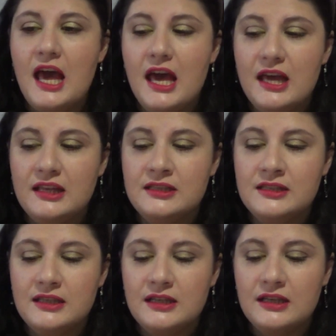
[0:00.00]

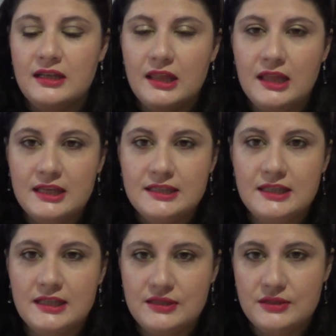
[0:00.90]
And
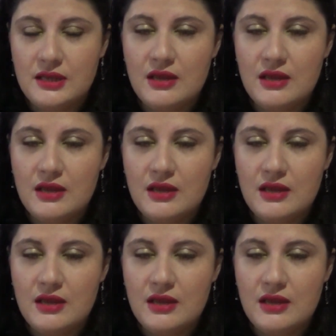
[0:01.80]
this is